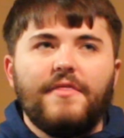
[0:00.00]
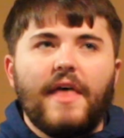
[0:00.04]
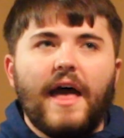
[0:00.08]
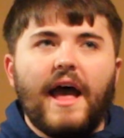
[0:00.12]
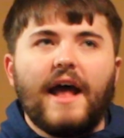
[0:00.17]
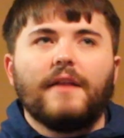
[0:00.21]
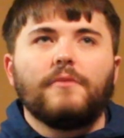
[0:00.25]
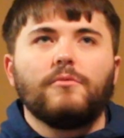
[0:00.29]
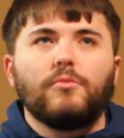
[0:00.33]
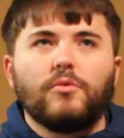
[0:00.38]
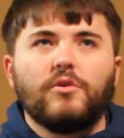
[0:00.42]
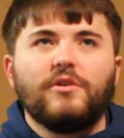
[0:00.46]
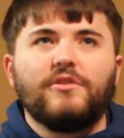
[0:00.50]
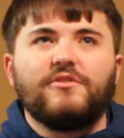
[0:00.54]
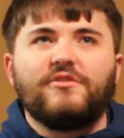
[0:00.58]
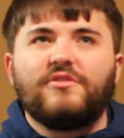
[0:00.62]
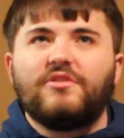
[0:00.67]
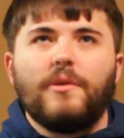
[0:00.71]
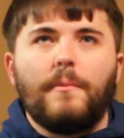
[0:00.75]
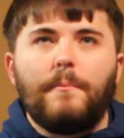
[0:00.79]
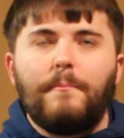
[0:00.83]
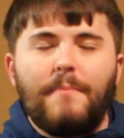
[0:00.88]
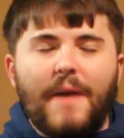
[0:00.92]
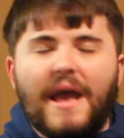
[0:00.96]
that was
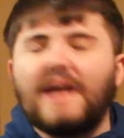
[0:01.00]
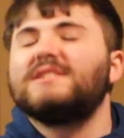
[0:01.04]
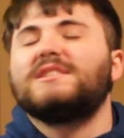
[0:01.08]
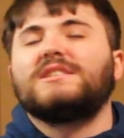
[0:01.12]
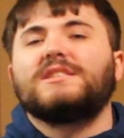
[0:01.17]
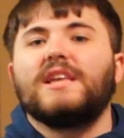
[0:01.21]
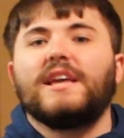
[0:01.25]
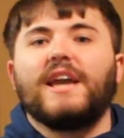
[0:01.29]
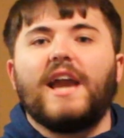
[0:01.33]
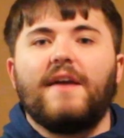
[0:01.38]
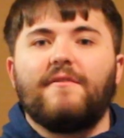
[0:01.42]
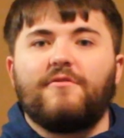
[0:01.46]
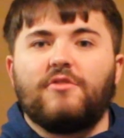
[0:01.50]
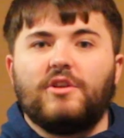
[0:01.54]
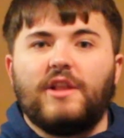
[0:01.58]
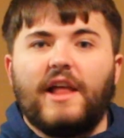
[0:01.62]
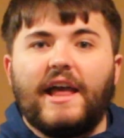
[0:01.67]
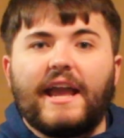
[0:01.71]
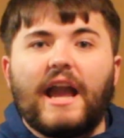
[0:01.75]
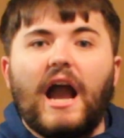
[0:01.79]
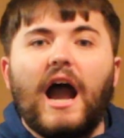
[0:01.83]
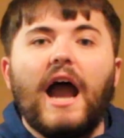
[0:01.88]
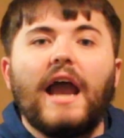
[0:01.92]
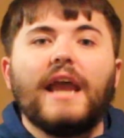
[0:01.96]
the best thing ever.
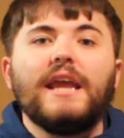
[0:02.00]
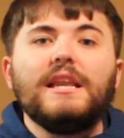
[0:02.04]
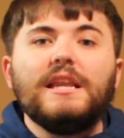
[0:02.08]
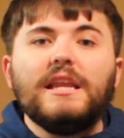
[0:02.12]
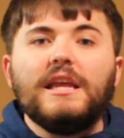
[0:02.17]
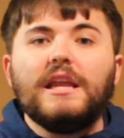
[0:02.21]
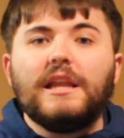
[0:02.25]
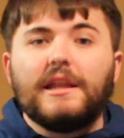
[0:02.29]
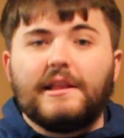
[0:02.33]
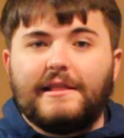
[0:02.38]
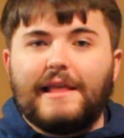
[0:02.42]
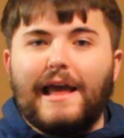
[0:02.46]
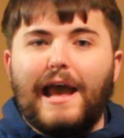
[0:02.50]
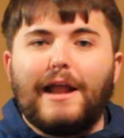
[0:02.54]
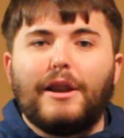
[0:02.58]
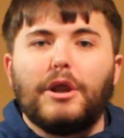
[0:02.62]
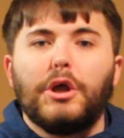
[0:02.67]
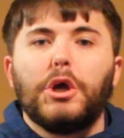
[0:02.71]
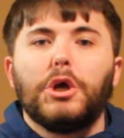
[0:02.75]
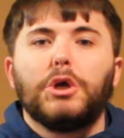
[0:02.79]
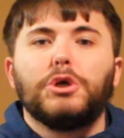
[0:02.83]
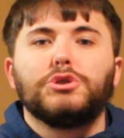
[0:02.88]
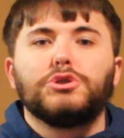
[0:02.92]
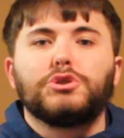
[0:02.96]
Like, I needed that
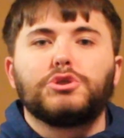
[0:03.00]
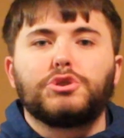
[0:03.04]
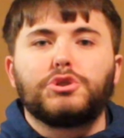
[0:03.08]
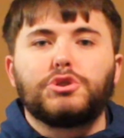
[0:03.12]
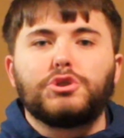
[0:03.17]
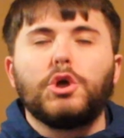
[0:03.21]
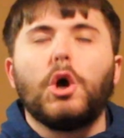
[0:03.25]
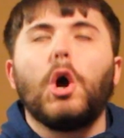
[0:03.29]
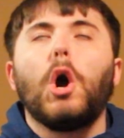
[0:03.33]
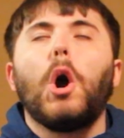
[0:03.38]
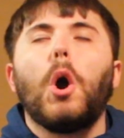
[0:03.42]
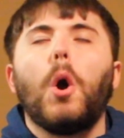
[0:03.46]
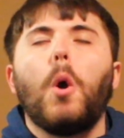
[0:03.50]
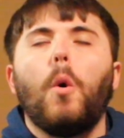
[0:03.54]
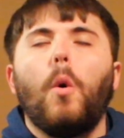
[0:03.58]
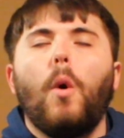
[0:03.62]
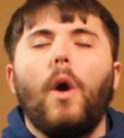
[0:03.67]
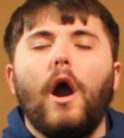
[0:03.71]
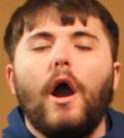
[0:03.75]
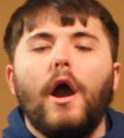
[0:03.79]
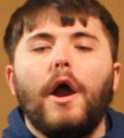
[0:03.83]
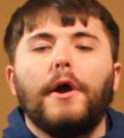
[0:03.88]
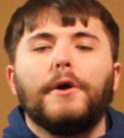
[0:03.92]
so